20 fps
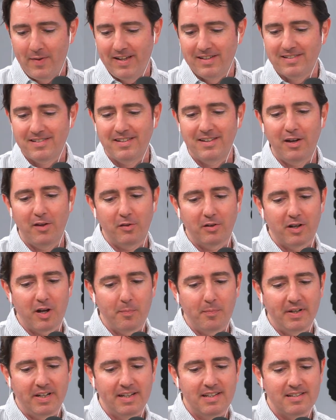and to other
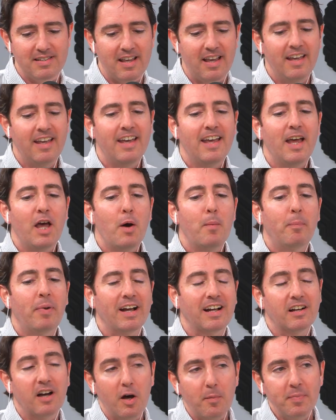companies.
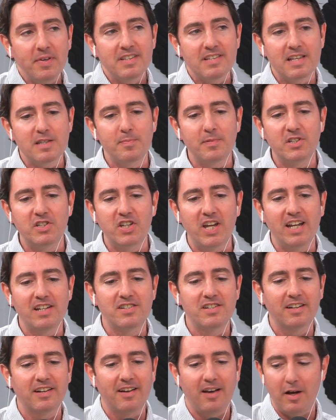But Compass has been
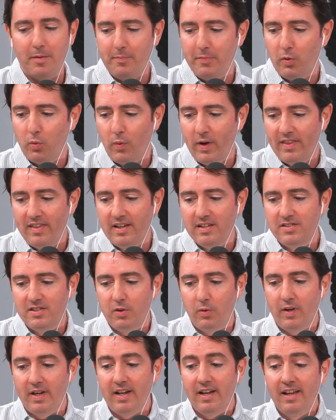changing up the way they
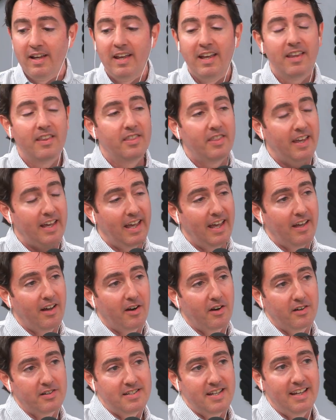do it. They
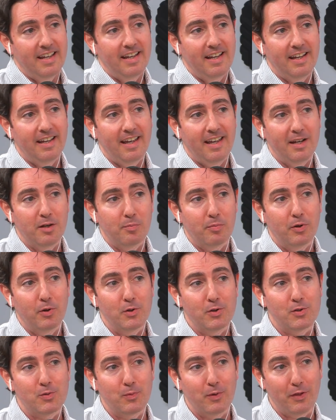are taking an
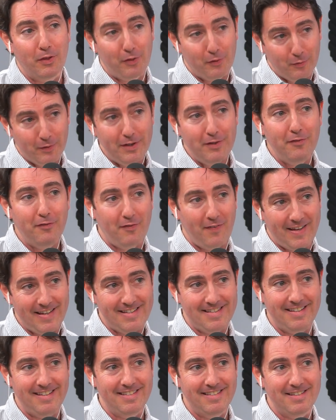approach with 3
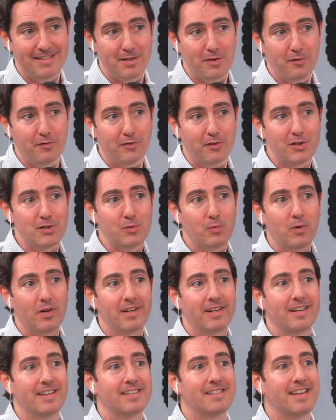phases. So the first
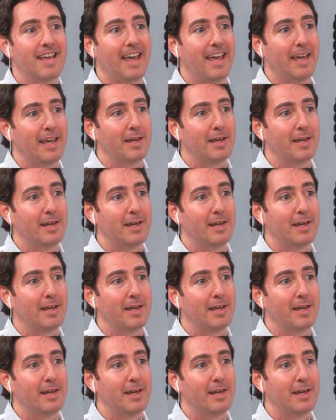one is